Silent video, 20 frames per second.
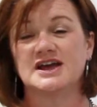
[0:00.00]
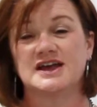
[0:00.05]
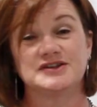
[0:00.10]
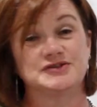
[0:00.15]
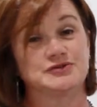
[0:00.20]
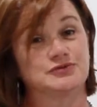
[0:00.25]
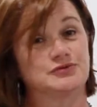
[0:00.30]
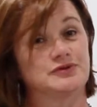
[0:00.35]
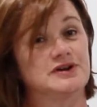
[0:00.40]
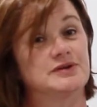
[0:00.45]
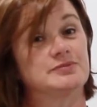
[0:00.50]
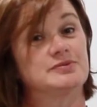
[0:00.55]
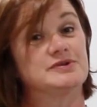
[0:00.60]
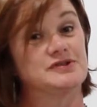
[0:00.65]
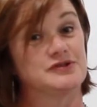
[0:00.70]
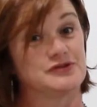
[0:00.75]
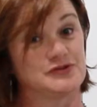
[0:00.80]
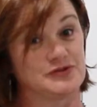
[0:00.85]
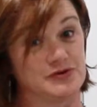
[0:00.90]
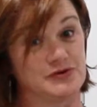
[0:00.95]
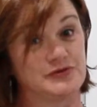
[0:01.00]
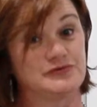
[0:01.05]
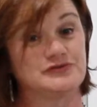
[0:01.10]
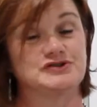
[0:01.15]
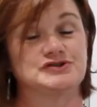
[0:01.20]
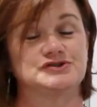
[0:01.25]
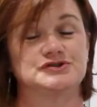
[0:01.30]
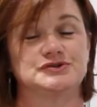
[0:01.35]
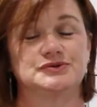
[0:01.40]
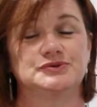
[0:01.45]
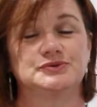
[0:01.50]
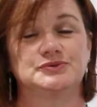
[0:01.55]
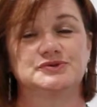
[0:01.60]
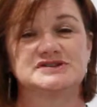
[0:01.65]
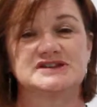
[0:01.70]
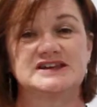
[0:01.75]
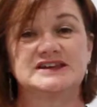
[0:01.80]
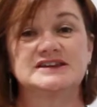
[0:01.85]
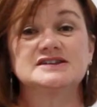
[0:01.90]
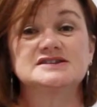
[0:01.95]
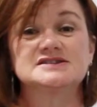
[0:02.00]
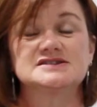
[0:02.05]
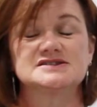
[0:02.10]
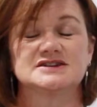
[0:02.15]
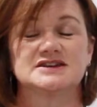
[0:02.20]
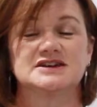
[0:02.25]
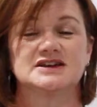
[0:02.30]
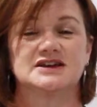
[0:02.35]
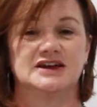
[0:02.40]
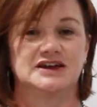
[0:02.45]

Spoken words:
has already been served to your tenant,